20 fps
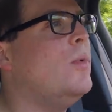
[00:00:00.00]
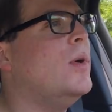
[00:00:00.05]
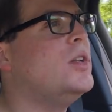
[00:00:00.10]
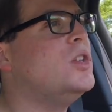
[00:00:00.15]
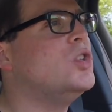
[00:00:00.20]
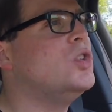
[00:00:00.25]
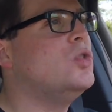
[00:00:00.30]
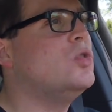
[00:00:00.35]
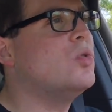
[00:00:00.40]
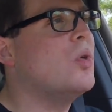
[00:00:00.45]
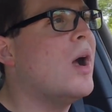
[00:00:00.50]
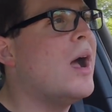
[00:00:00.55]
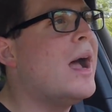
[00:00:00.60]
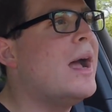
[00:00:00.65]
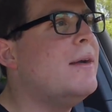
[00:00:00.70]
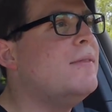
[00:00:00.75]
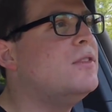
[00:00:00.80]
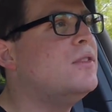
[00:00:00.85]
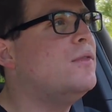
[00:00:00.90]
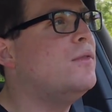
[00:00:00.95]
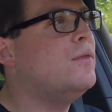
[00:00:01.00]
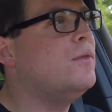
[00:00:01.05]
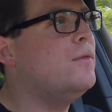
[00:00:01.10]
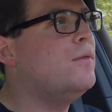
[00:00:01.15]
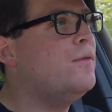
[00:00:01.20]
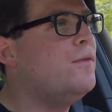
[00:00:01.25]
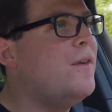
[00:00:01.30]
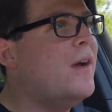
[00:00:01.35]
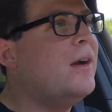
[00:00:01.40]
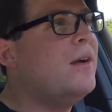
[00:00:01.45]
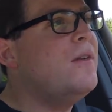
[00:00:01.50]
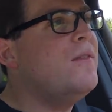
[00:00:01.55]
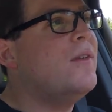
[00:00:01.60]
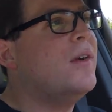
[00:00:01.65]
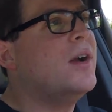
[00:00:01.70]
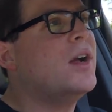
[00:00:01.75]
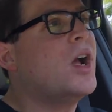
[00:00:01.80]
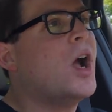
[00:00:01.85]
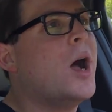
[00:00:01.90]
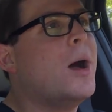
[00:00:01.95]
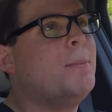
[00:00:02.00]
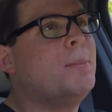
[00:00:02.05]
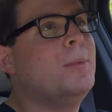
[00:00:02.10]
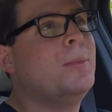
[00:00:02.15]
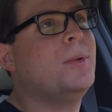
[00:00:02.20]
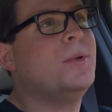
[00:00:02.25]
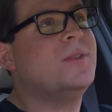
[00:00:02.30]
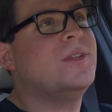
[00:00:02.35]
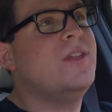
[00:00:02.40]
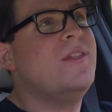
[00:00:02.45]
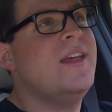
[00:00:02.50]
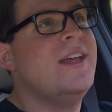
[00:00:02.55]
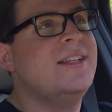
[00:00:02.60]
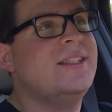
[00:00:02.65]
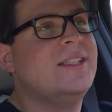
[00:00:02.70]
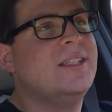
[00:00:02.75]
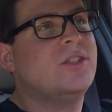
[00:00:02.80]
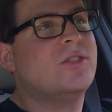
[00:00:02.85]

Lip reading: which drives very, very comparable to this.